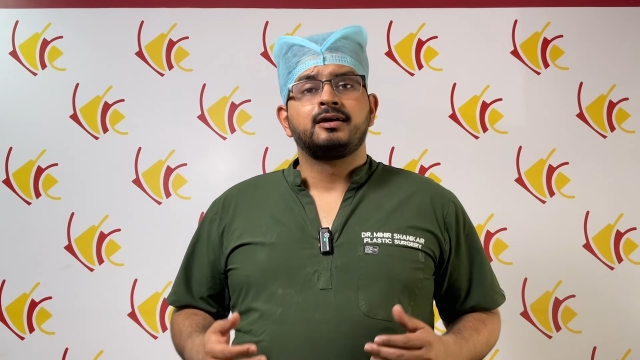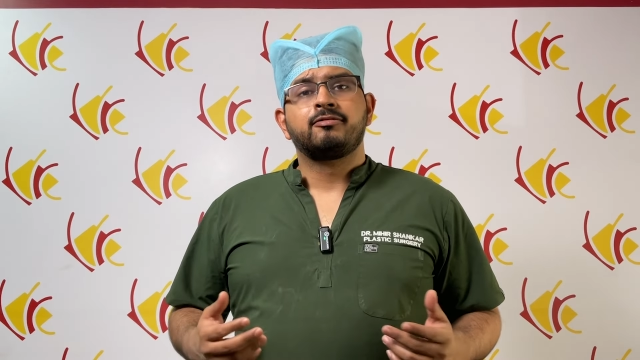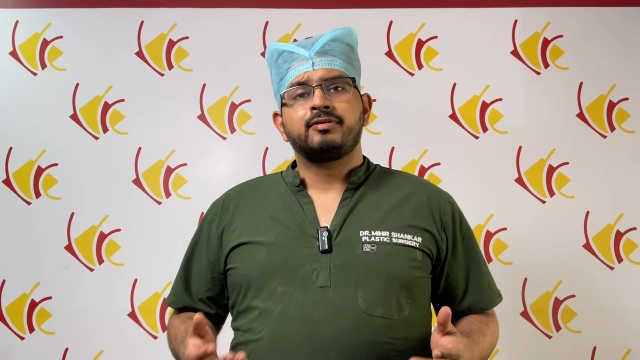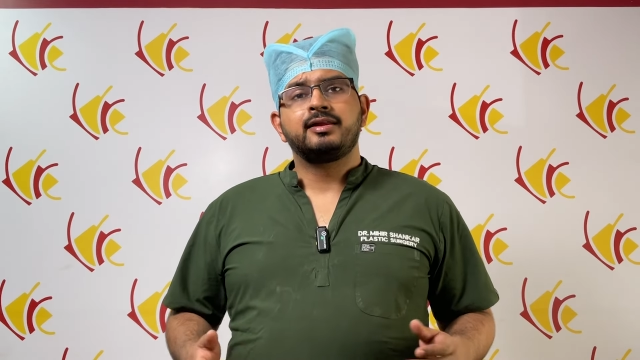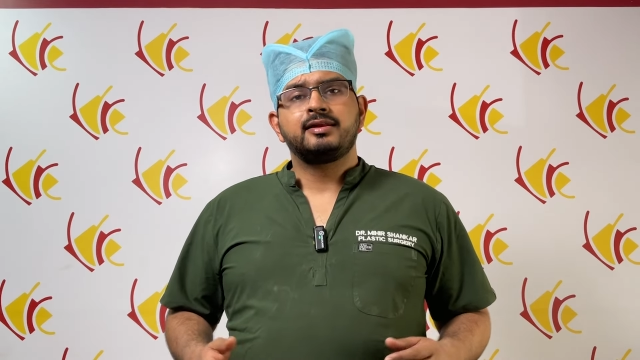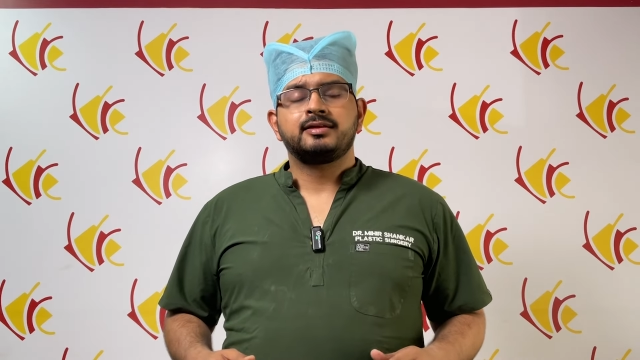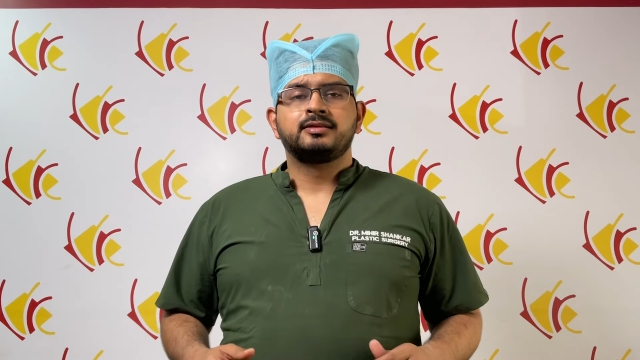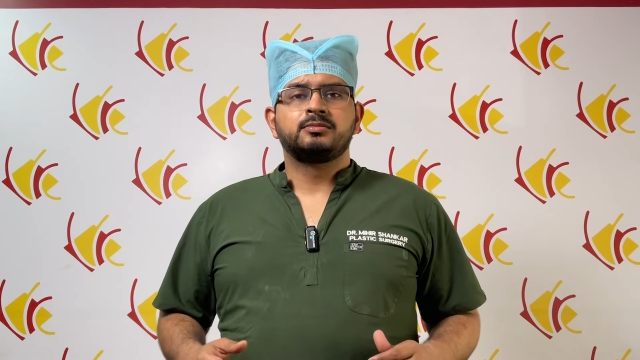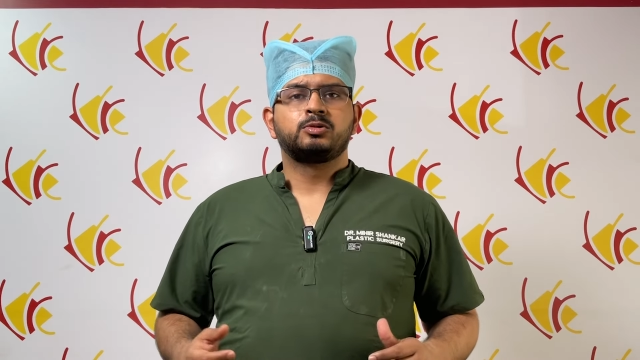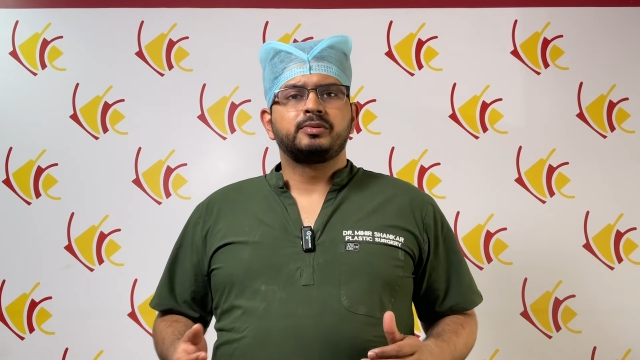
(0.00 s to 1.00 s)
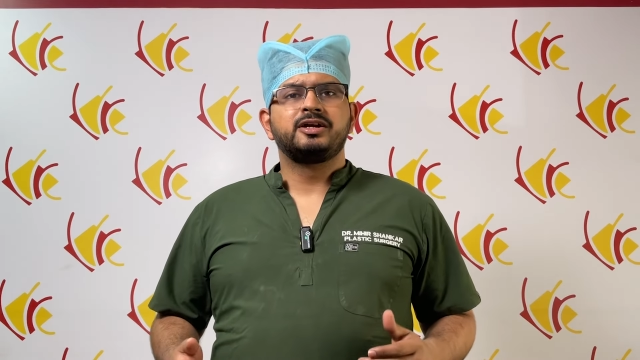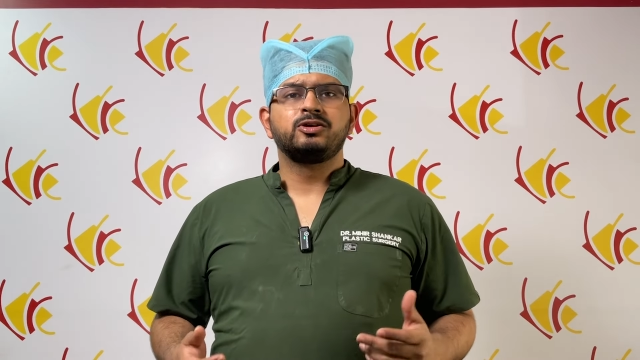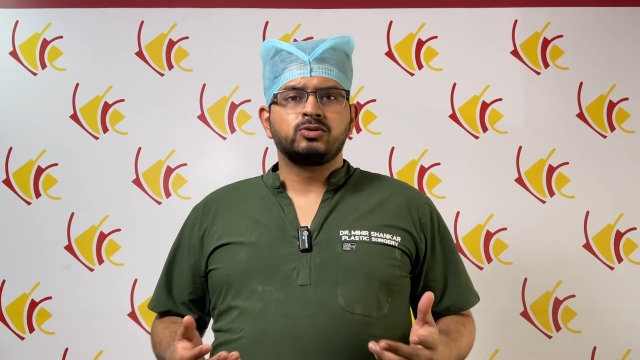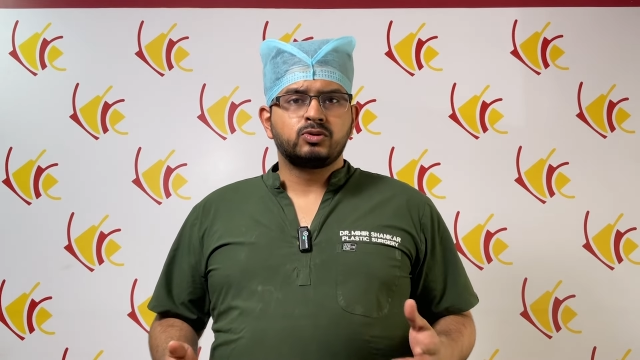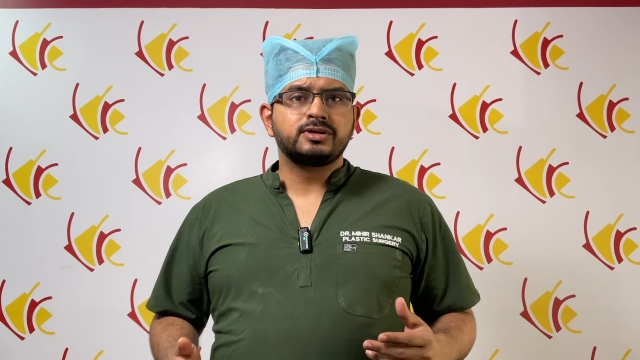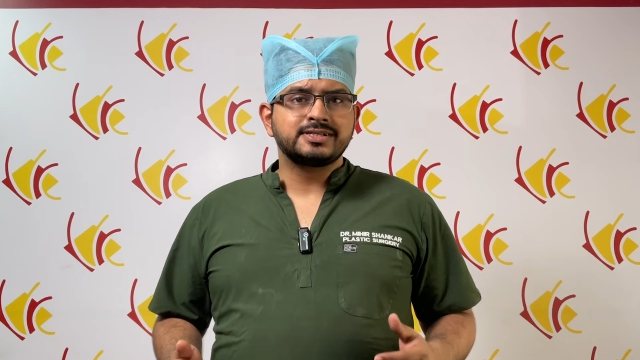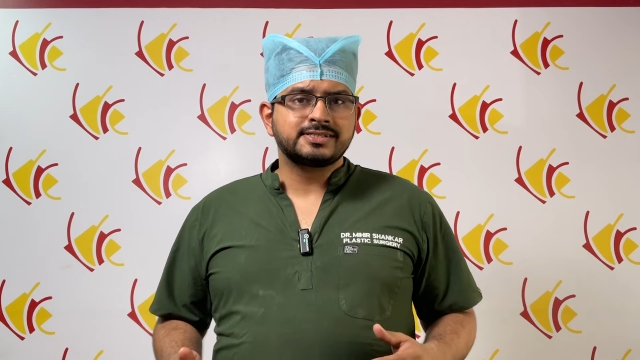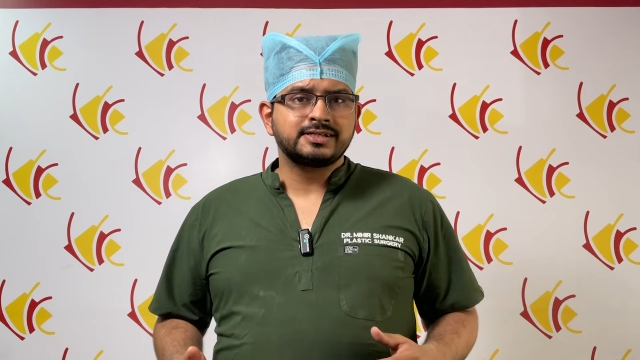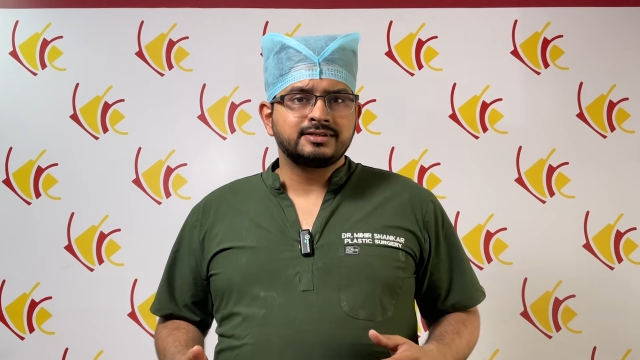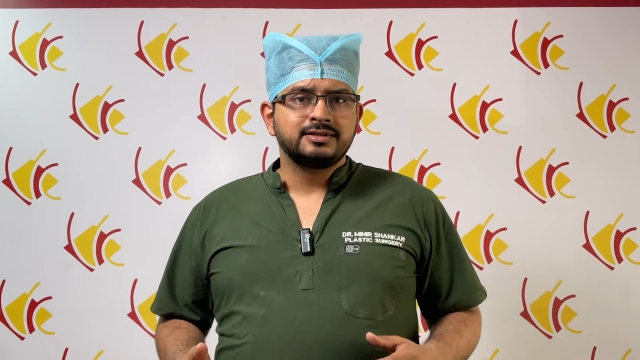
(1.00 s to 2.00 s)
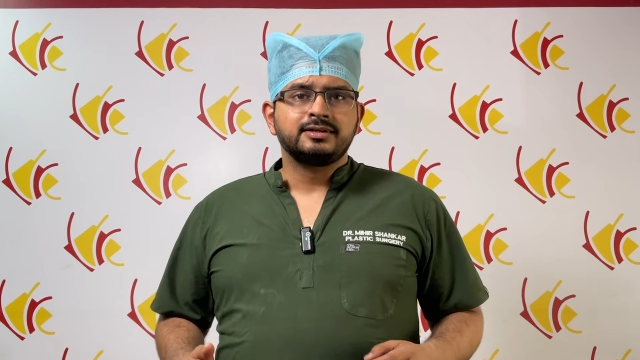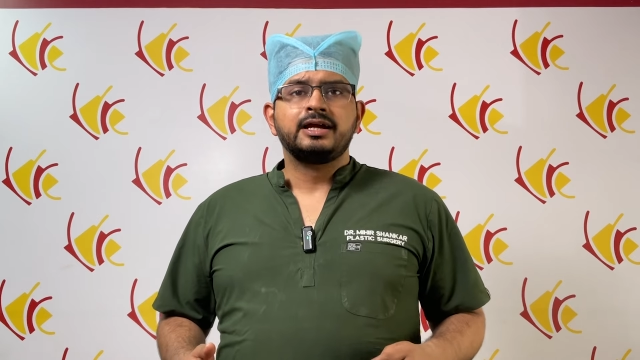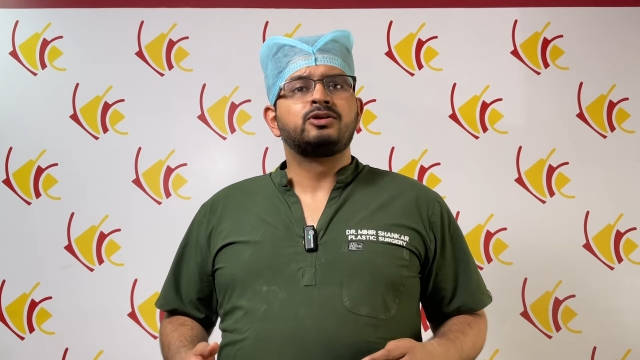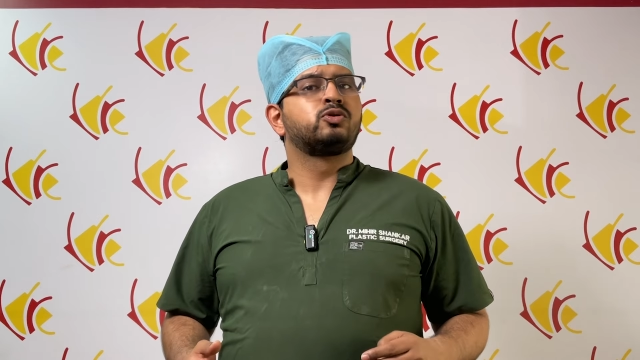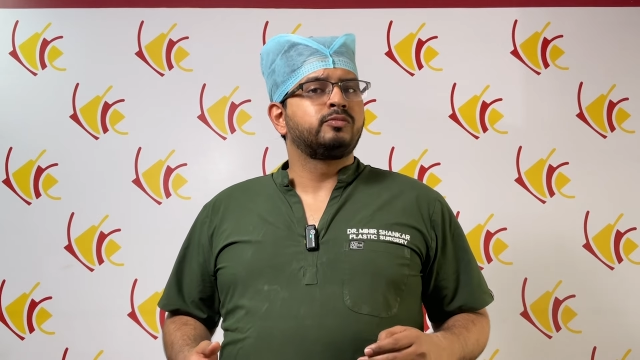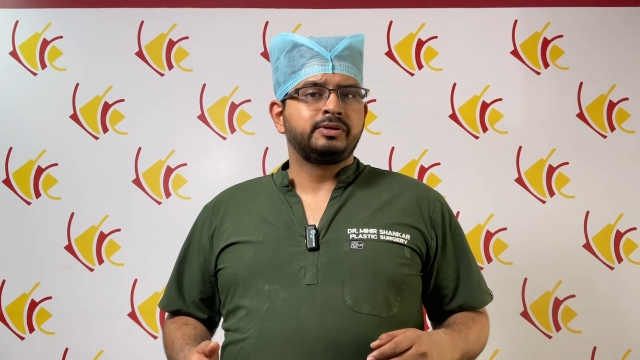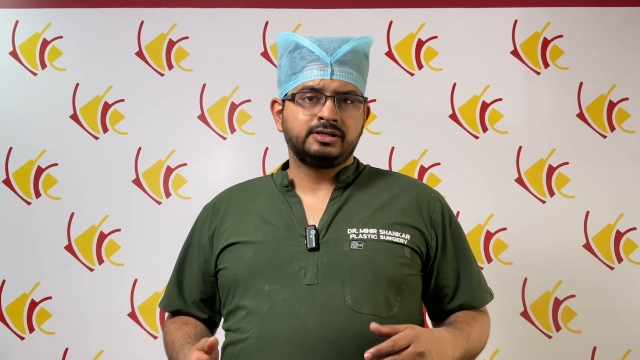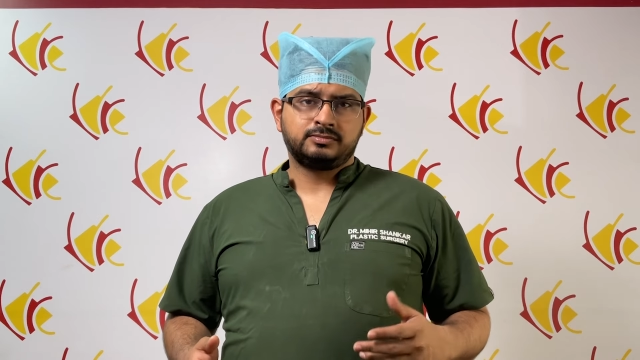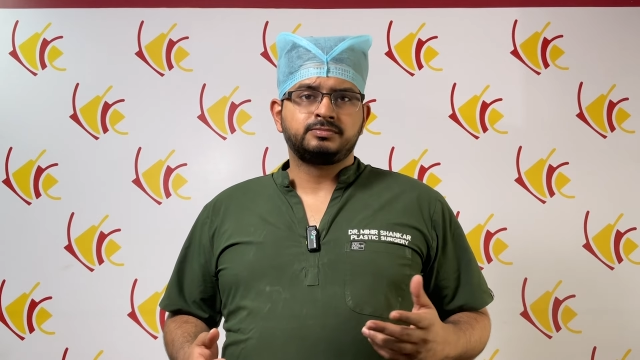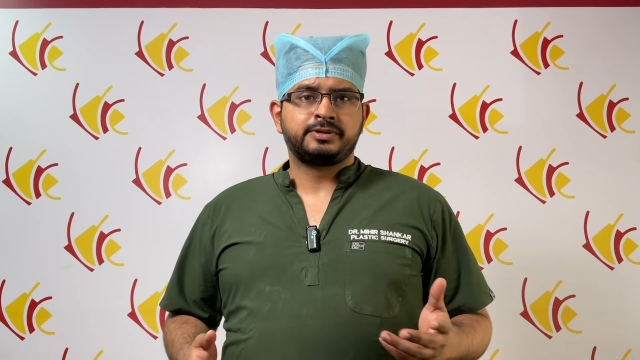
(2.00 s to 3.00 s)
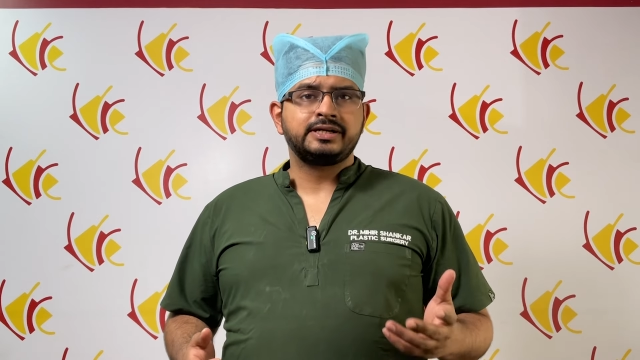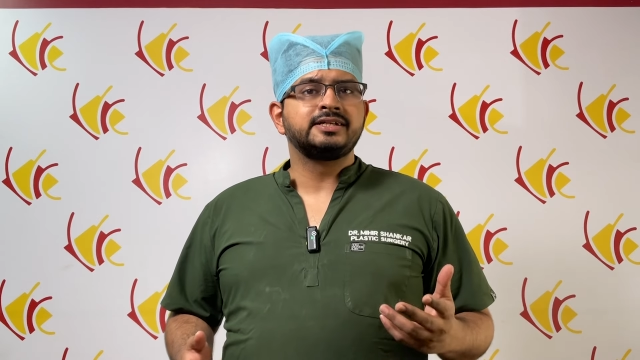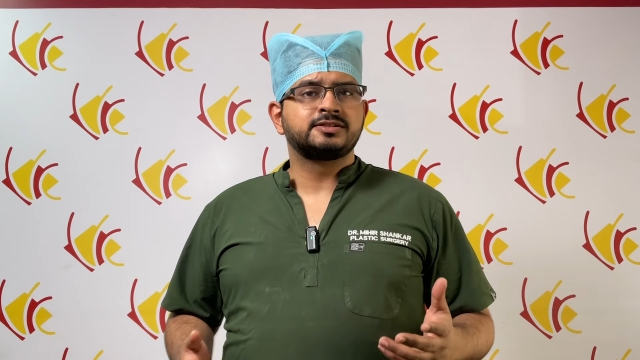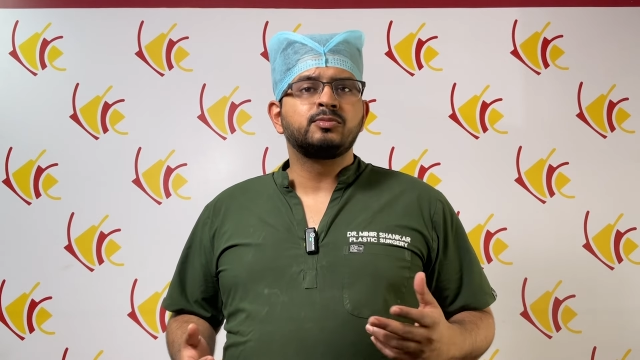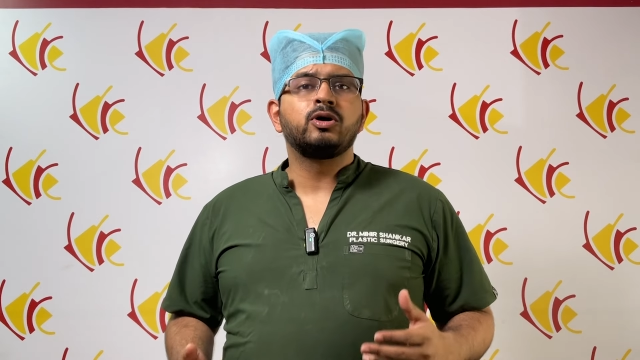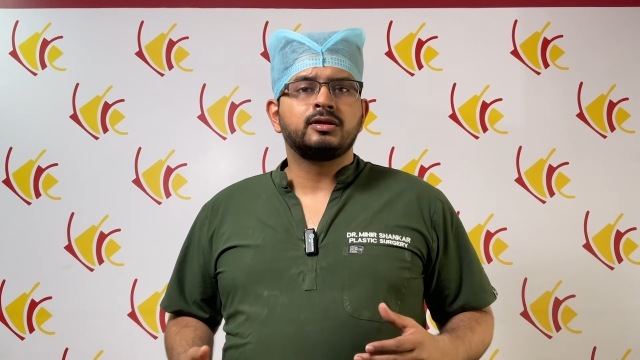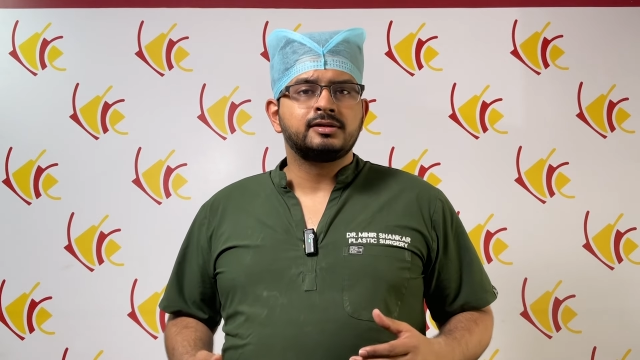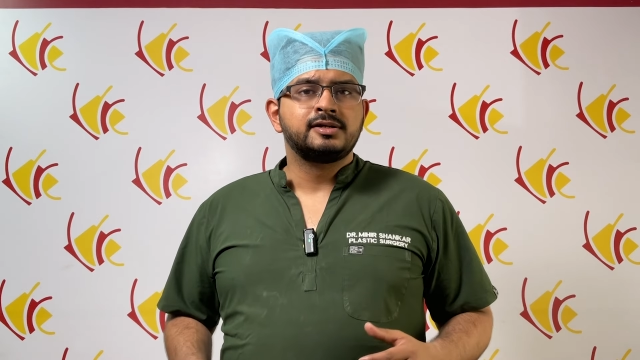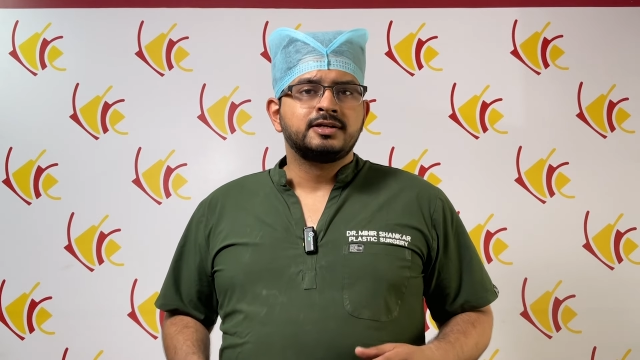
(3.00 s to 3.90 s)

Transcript: Well, the moment you notice it, it would be pretty small.